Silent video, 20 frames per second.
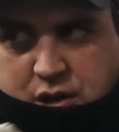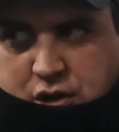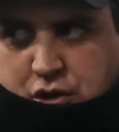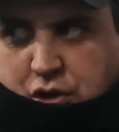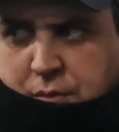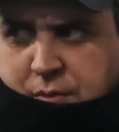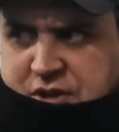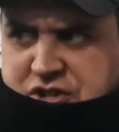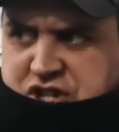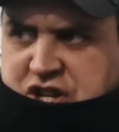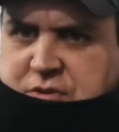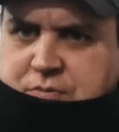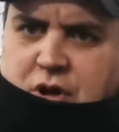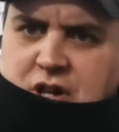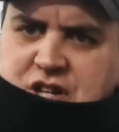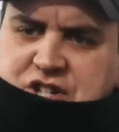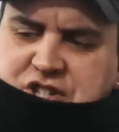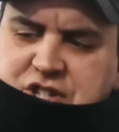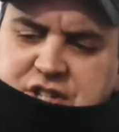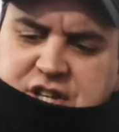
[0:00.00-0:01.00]
you're machine
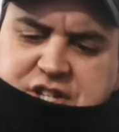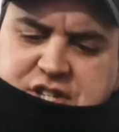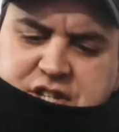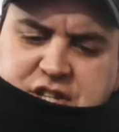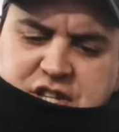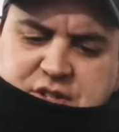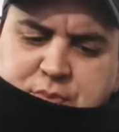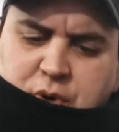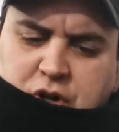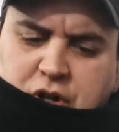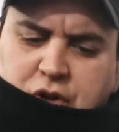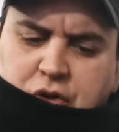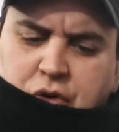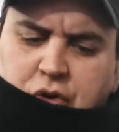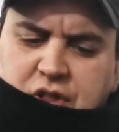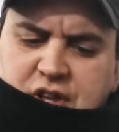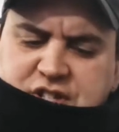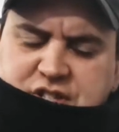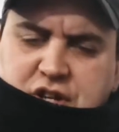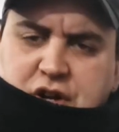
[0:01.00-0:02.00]
polishing this and it's pulling
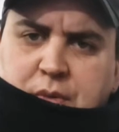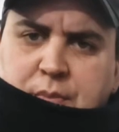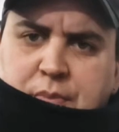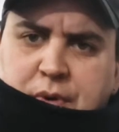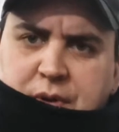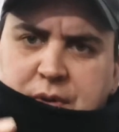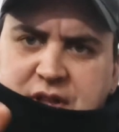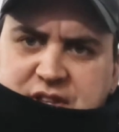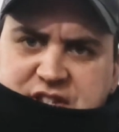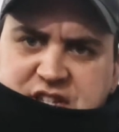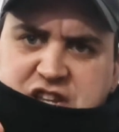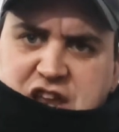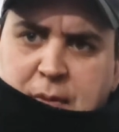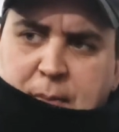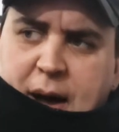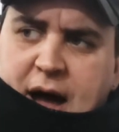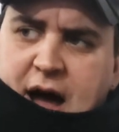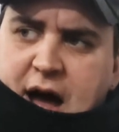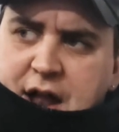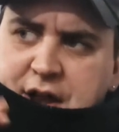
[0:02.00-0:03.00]
all this up and it's in your
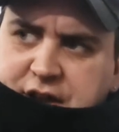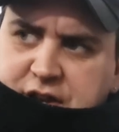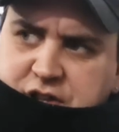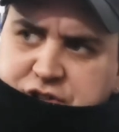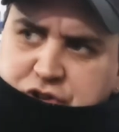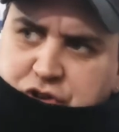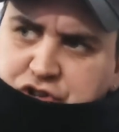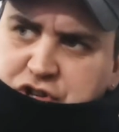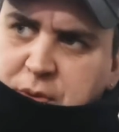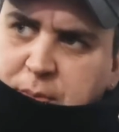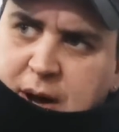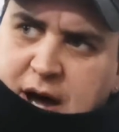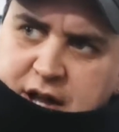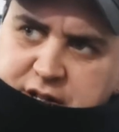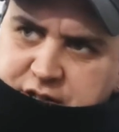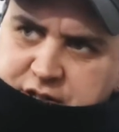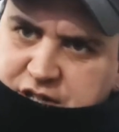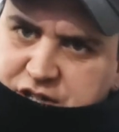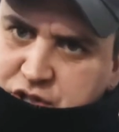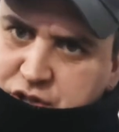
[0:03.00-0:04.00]
pad and it's on your
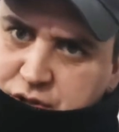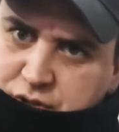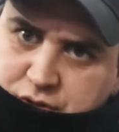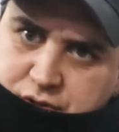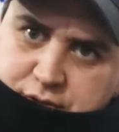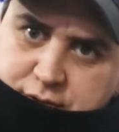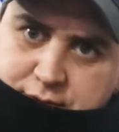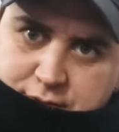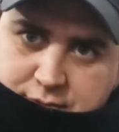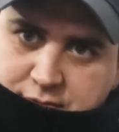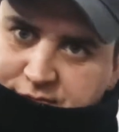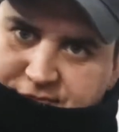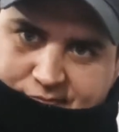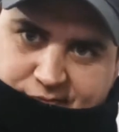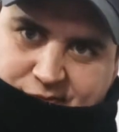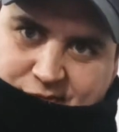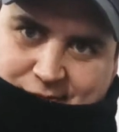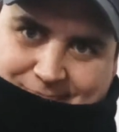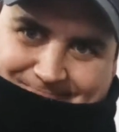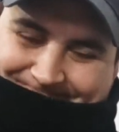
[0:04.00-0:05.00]
pad and it's
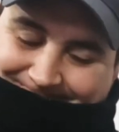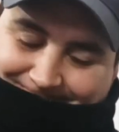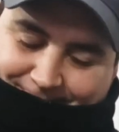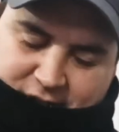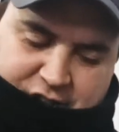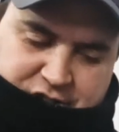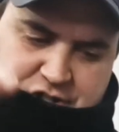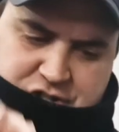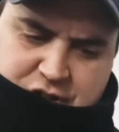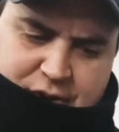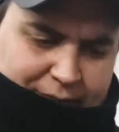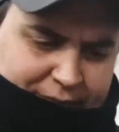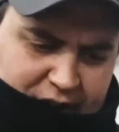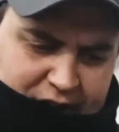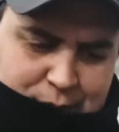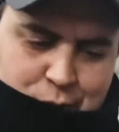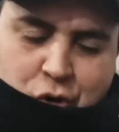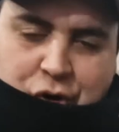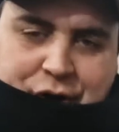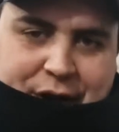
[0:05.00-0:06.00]
just going to
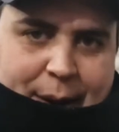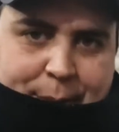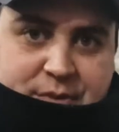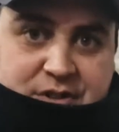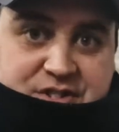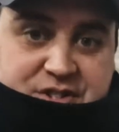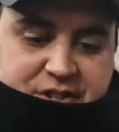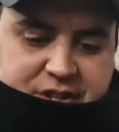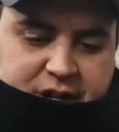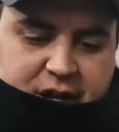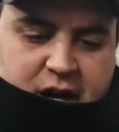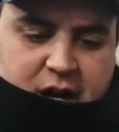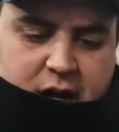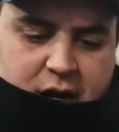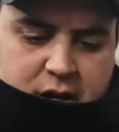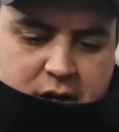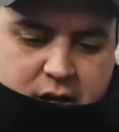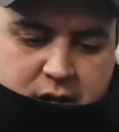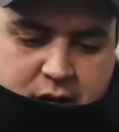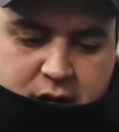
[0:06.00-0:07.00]
inflict more damage to the car.